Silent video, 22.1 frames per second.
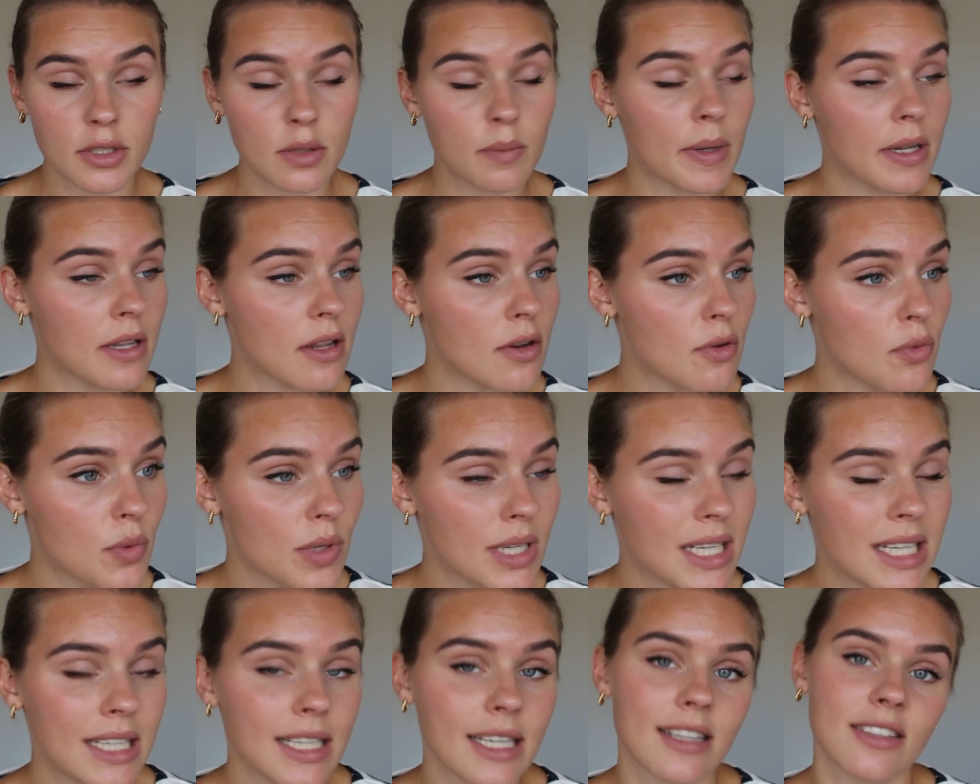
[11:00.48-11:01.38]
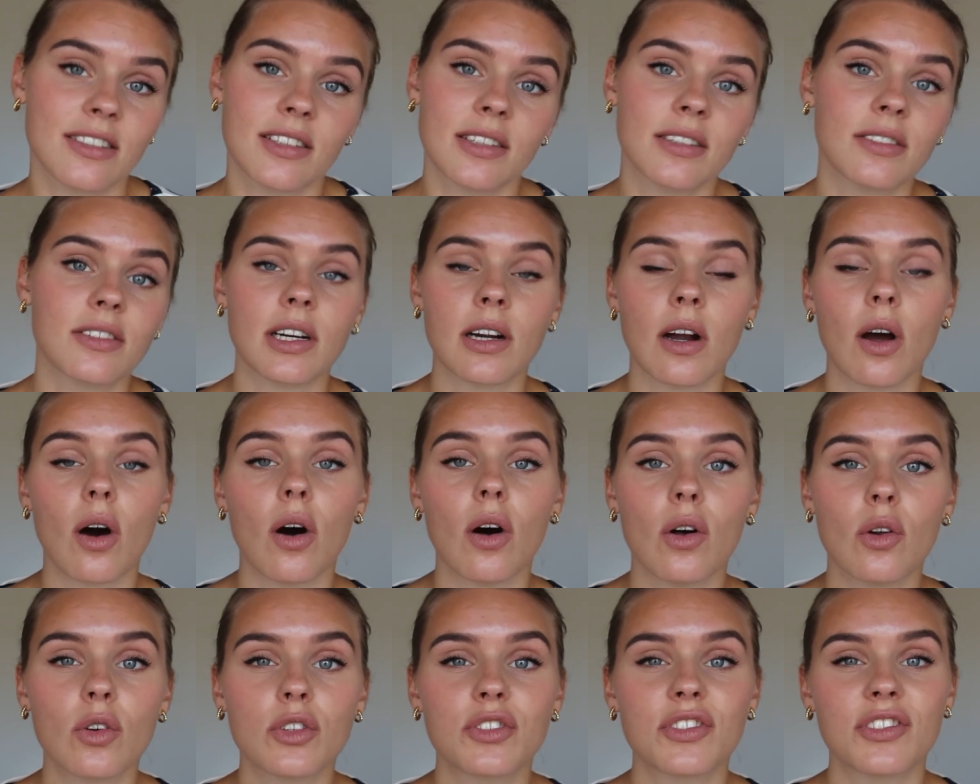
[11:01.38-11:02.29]
you, but it really isn't. They're
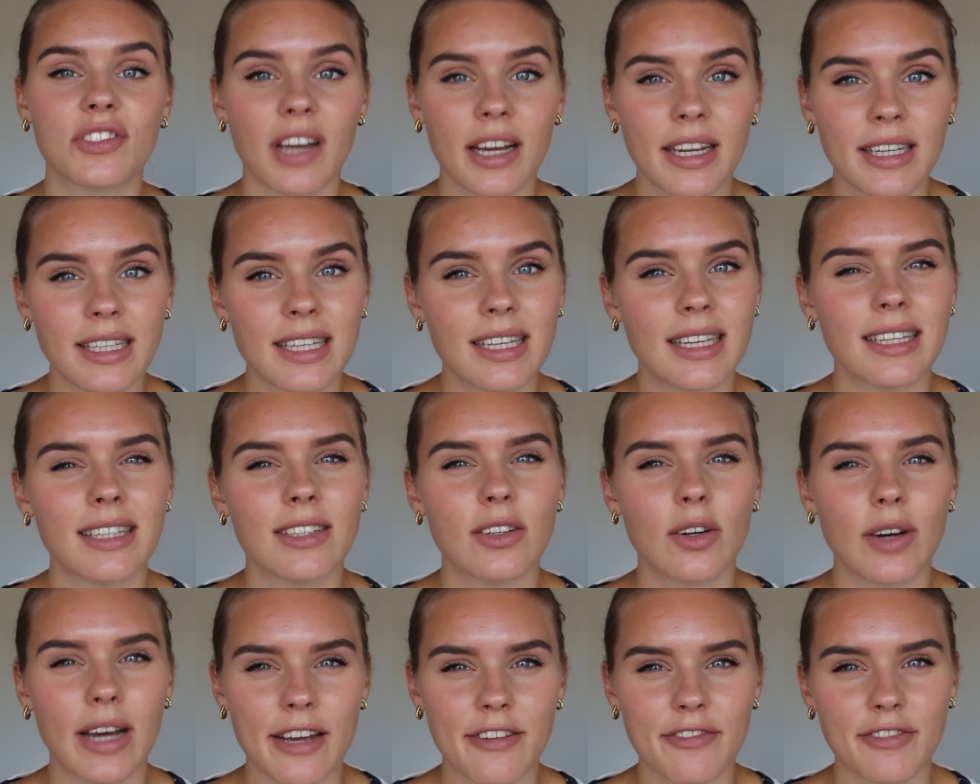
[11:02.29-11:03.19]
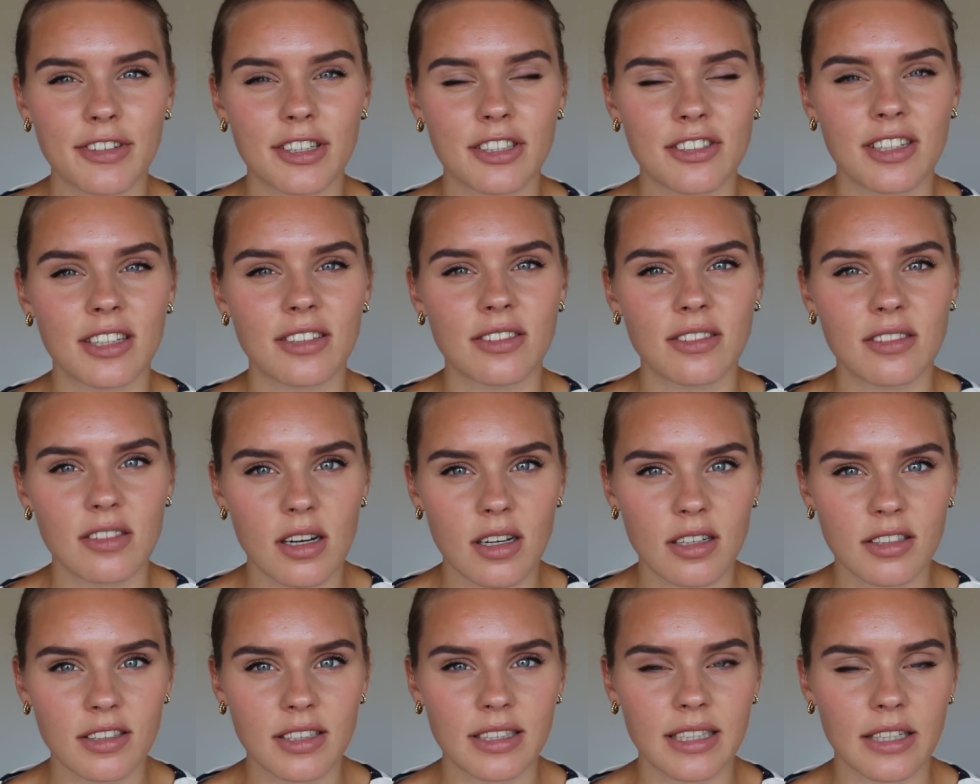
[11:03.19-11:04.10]
all tiny little efforts and
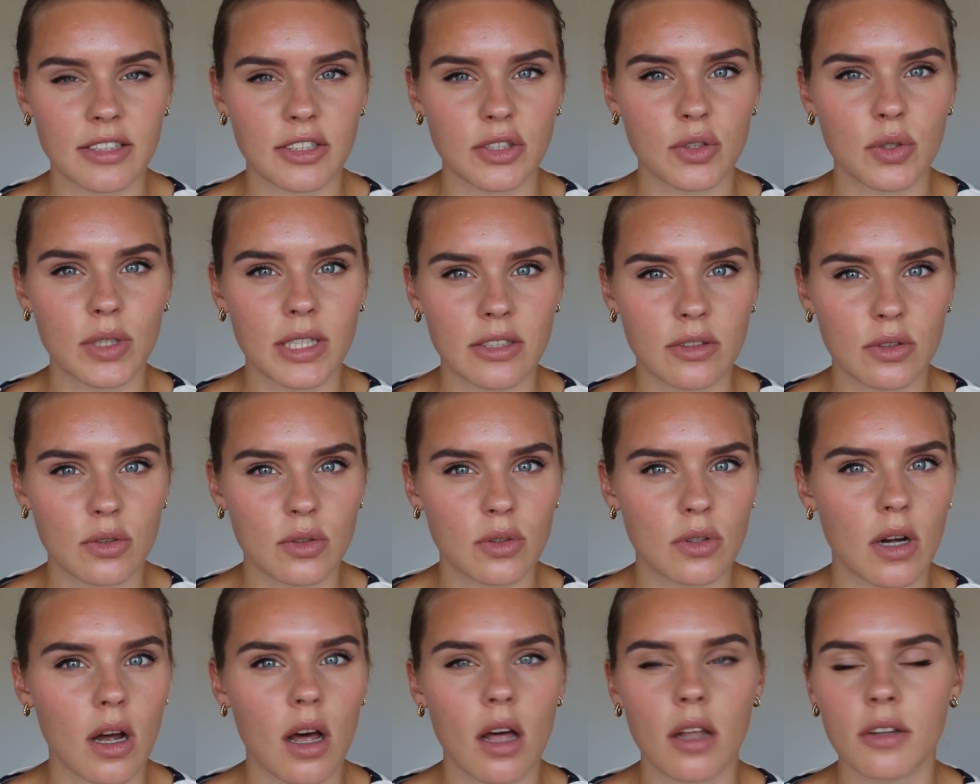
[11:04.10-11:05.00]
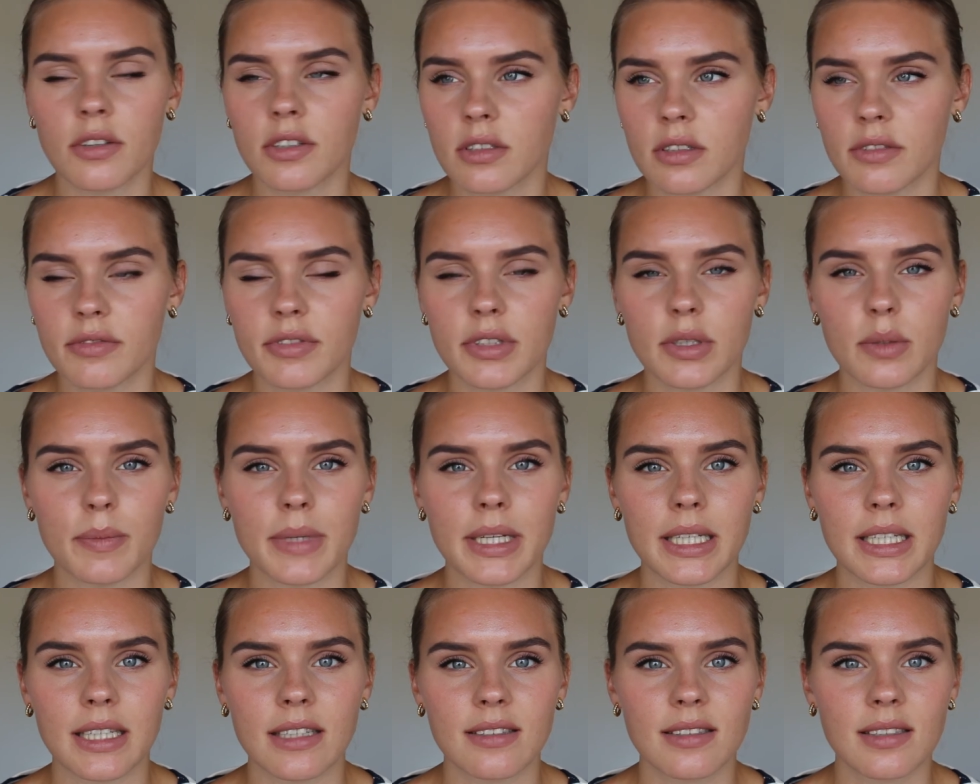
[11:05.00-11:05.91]
tasks that you can do under a few
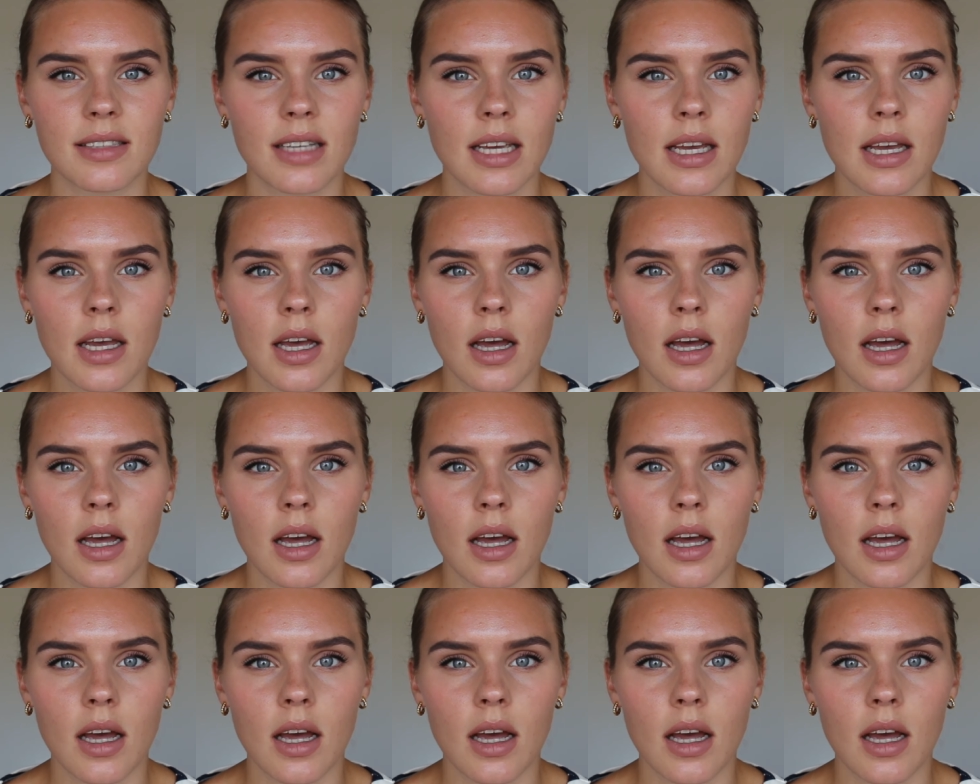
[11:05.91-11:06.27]
minutes.